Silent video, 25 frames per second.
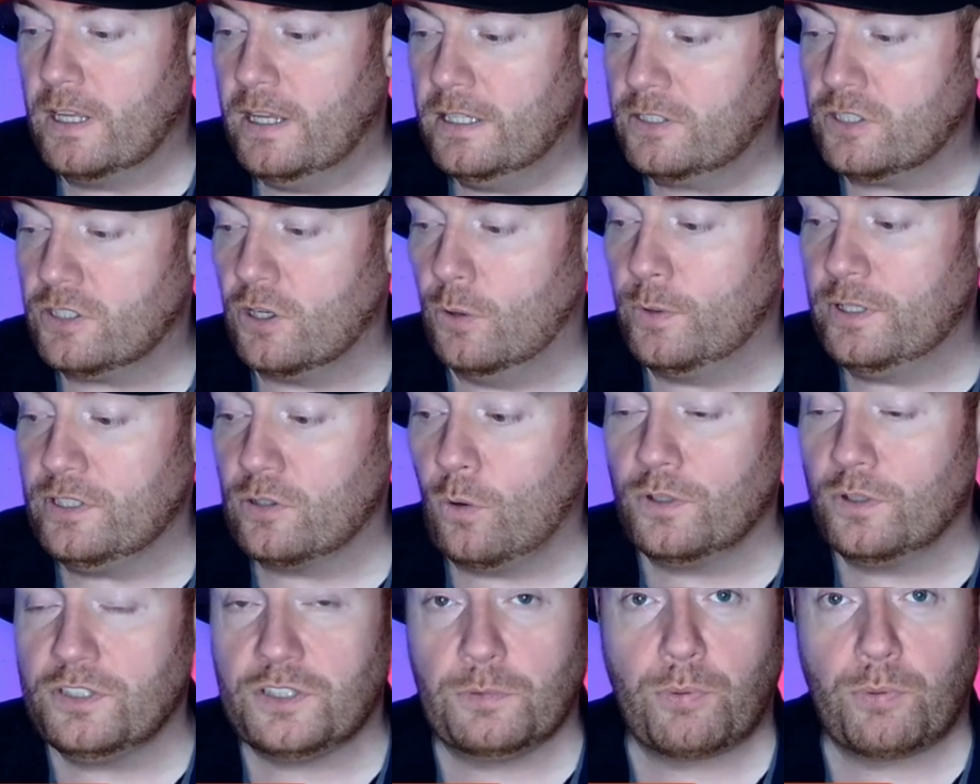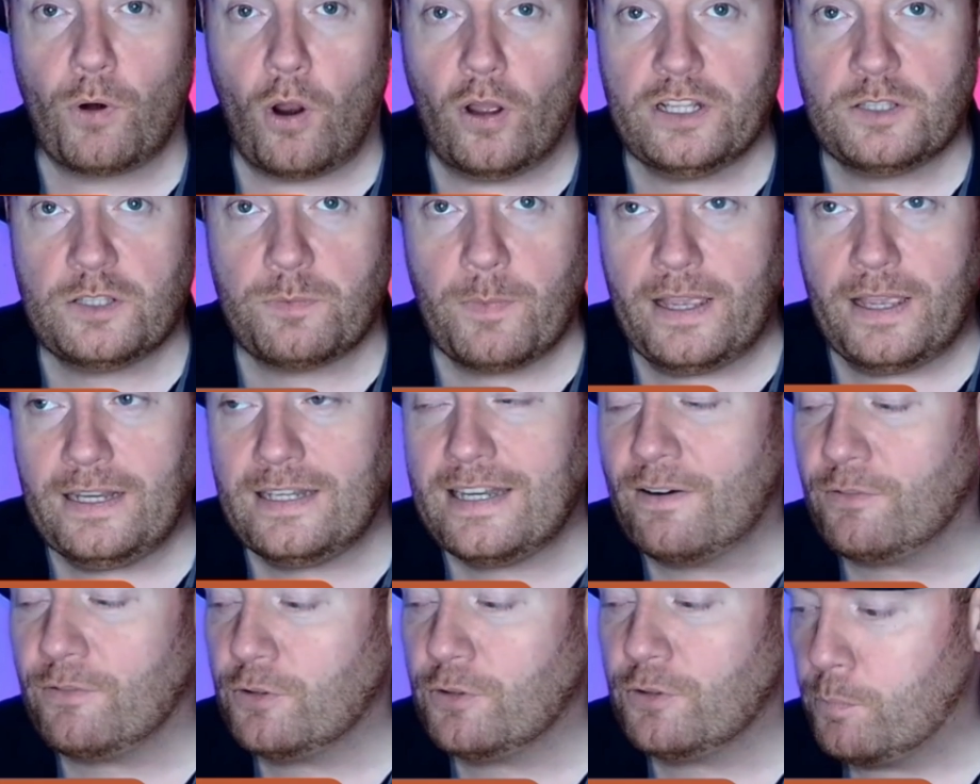So he's always the bridesmaid,
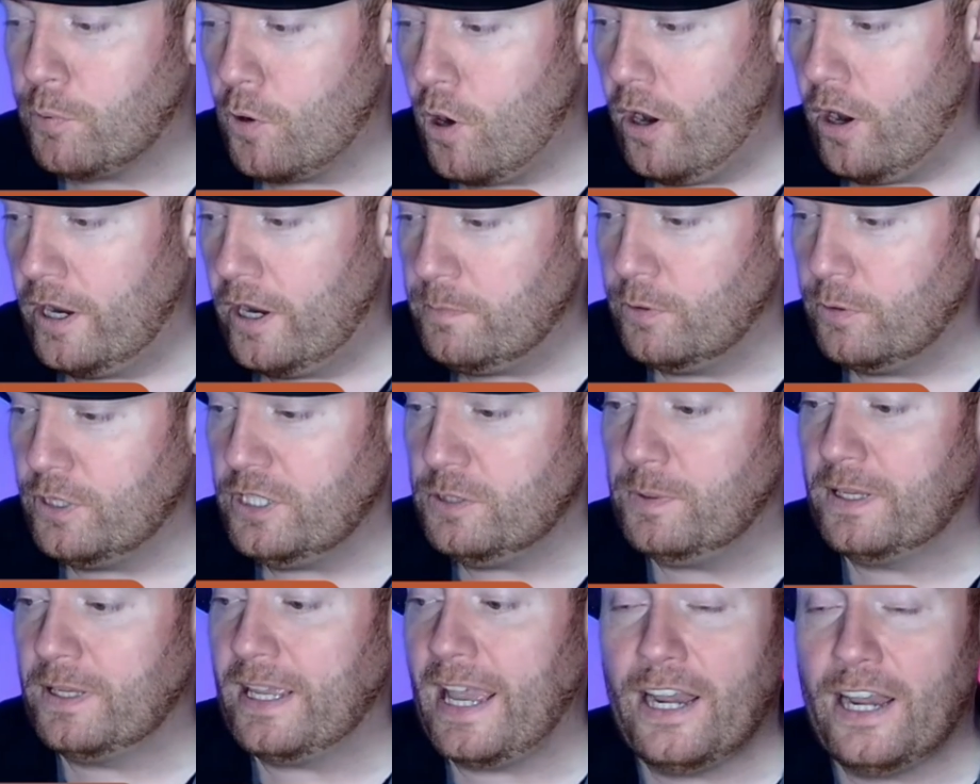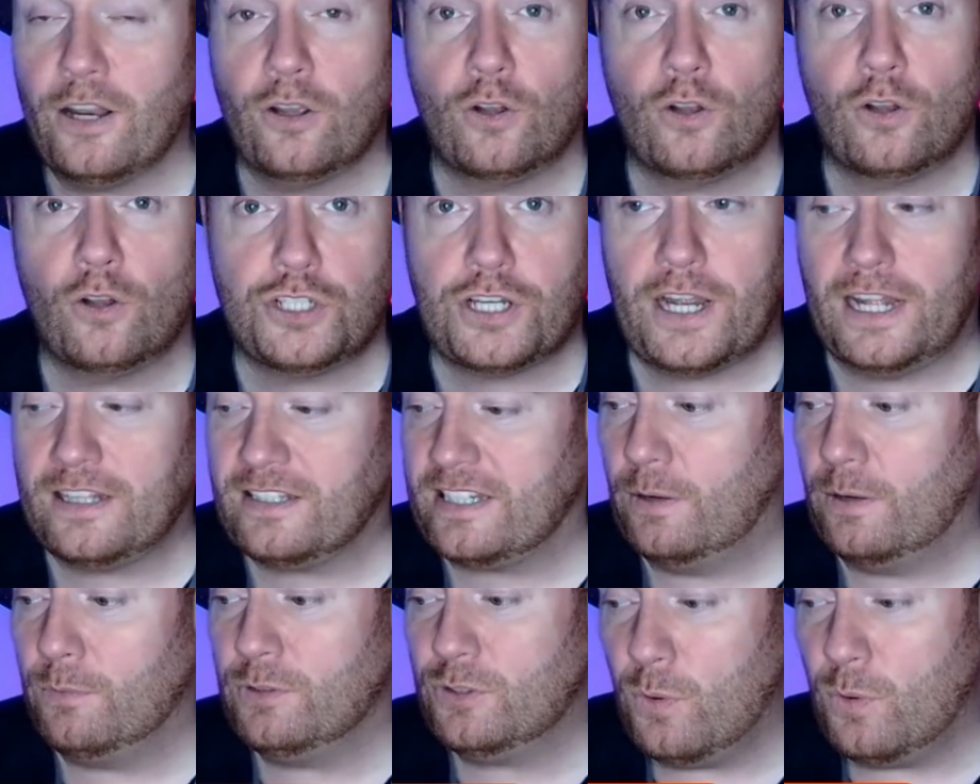never the bride. But he's been getting a good chance
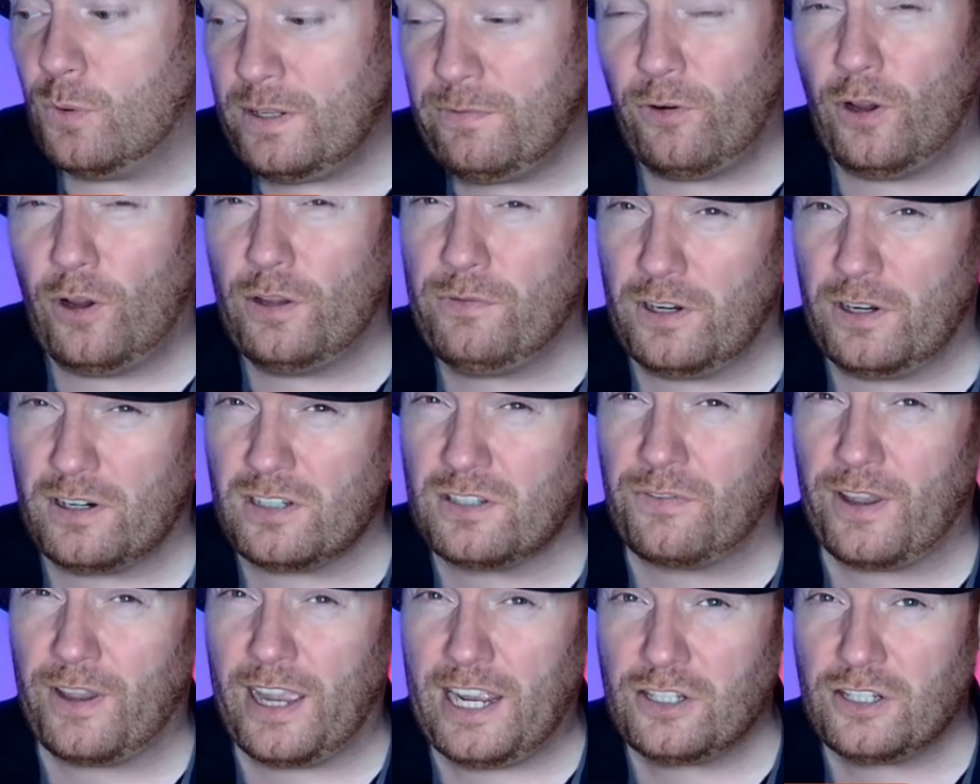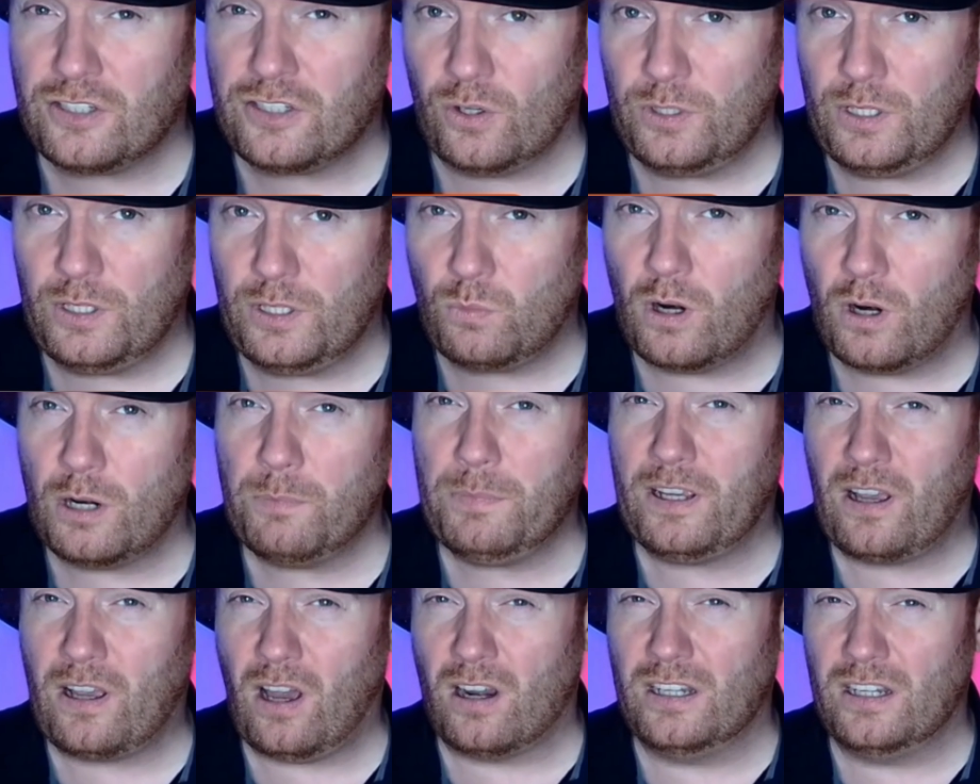now. He's 25 years of age, so you'd want to
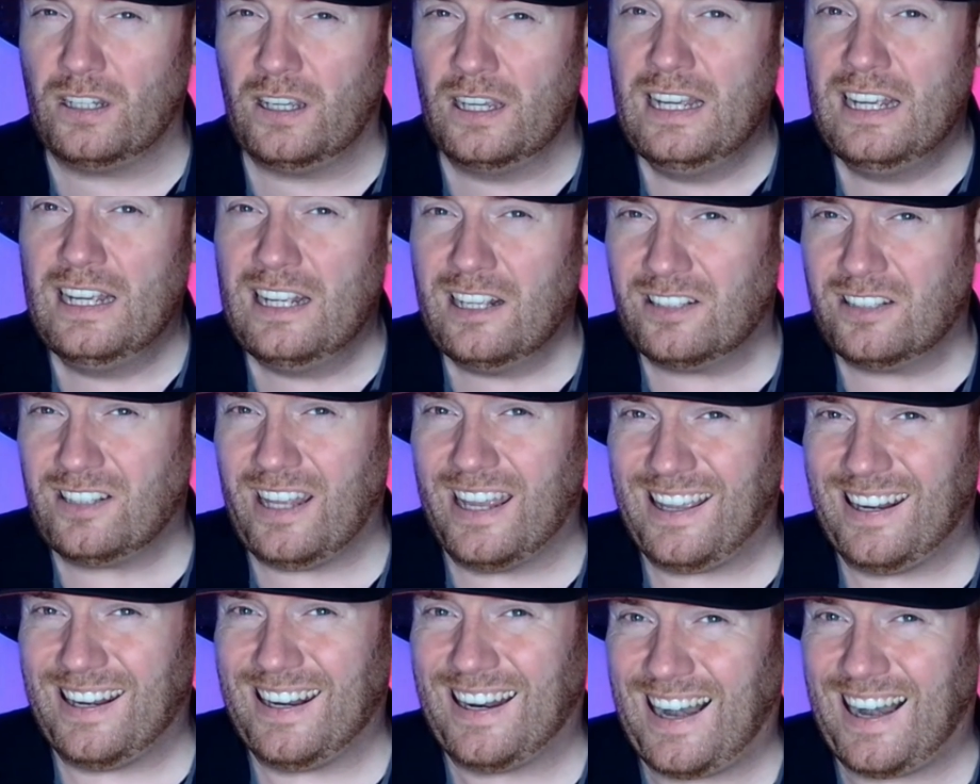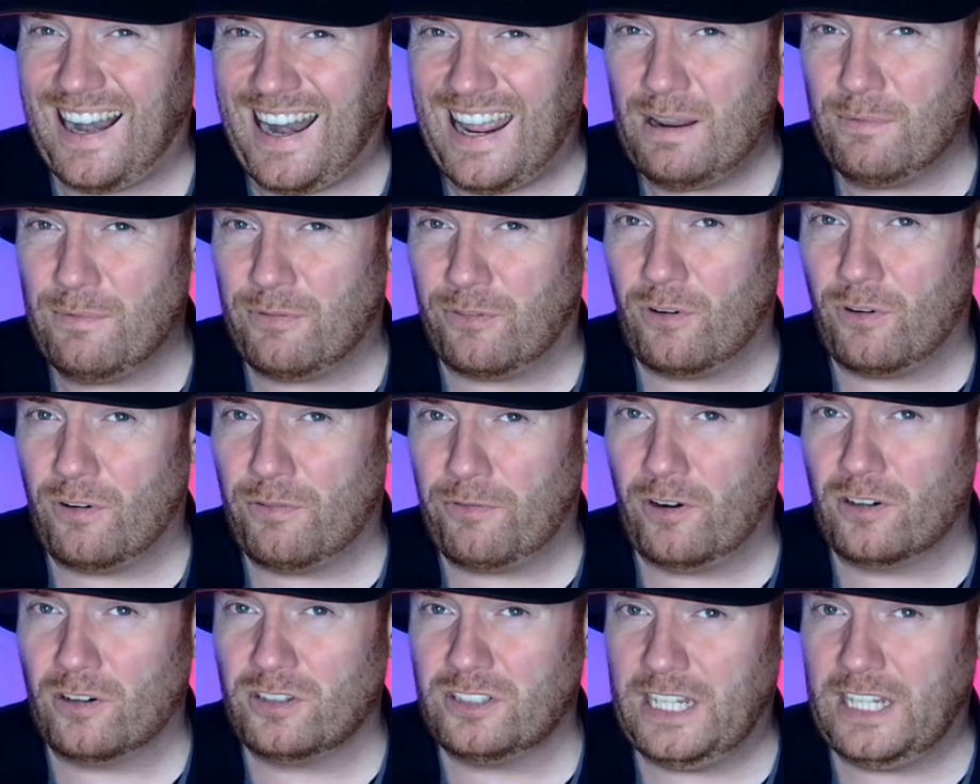be kind of staking a claim for a
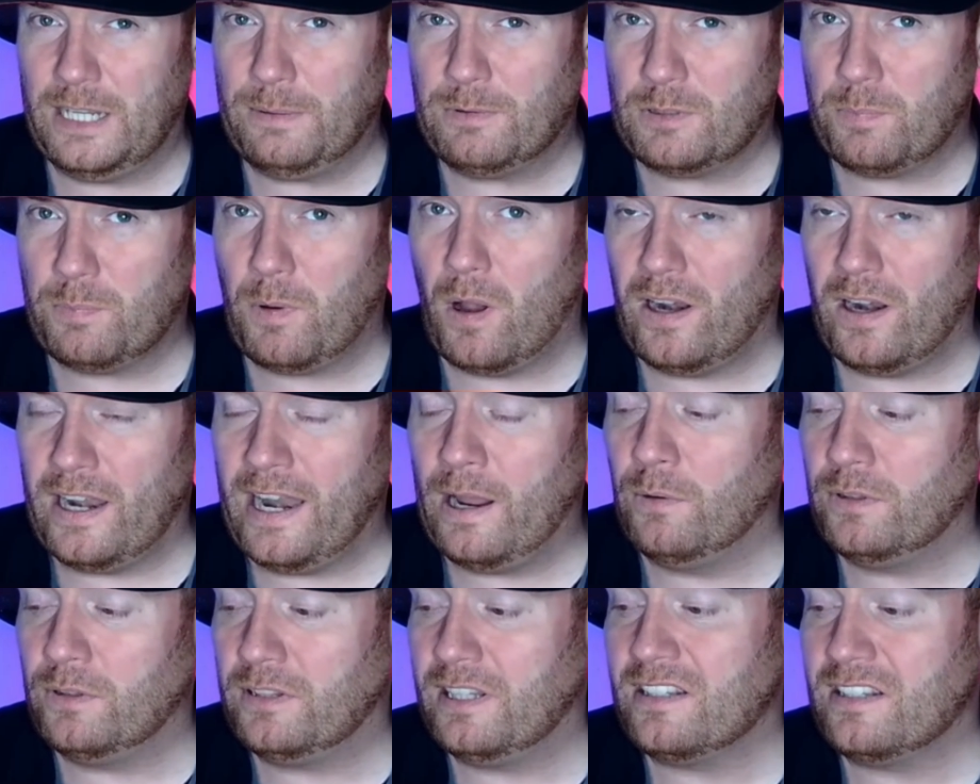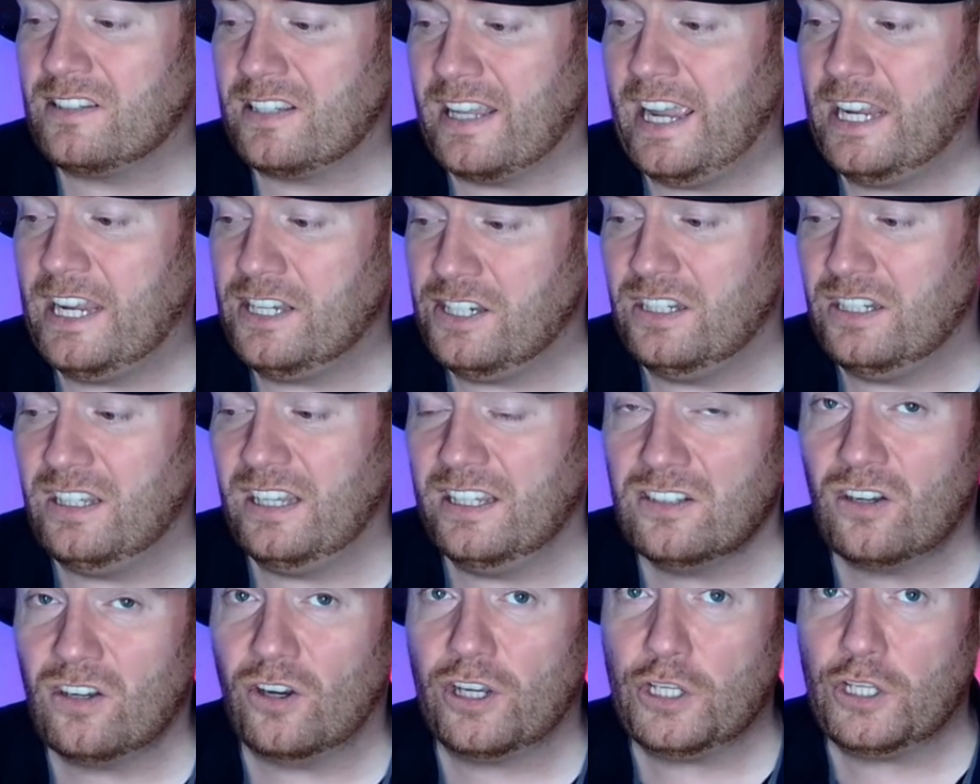first-team spot now at this age.
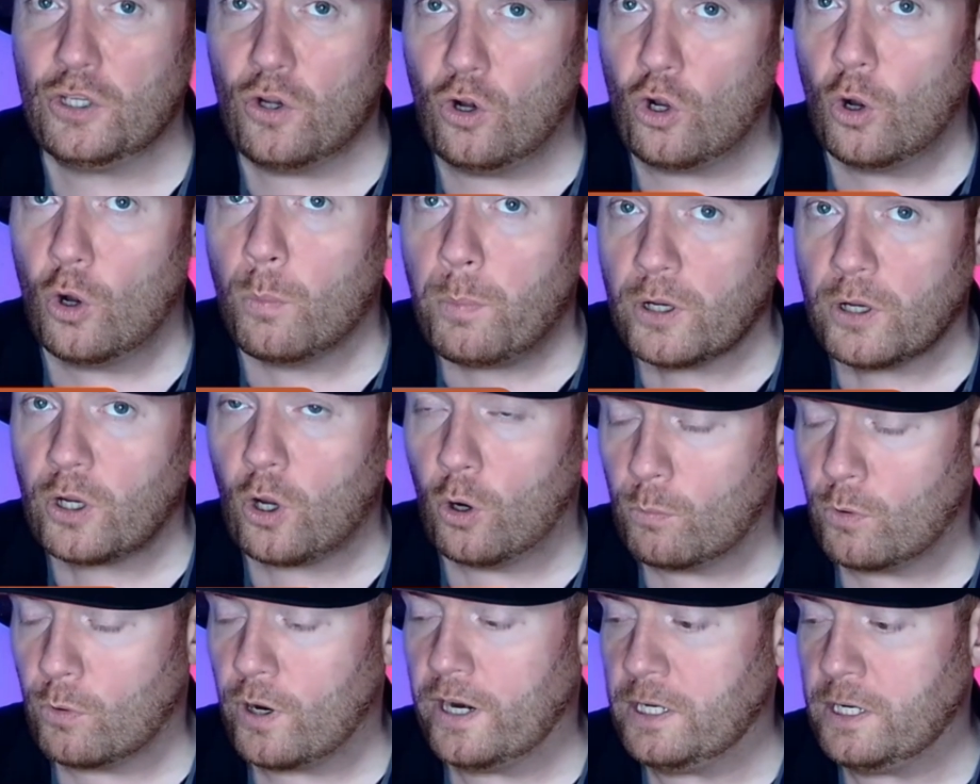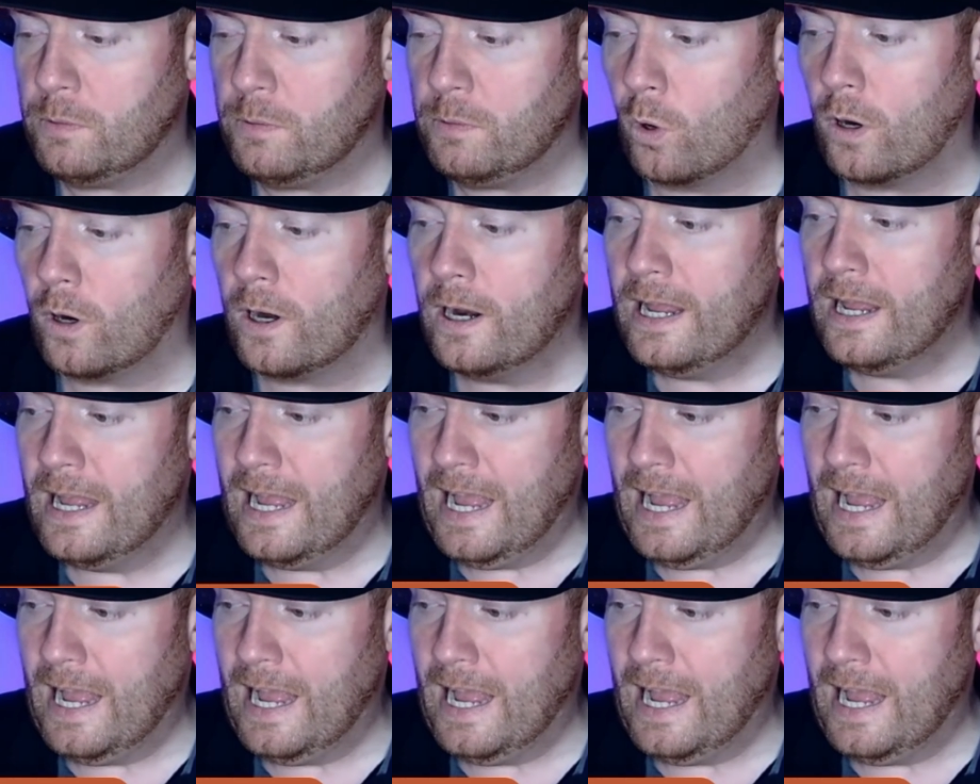He's not a young up-and-comer anymore.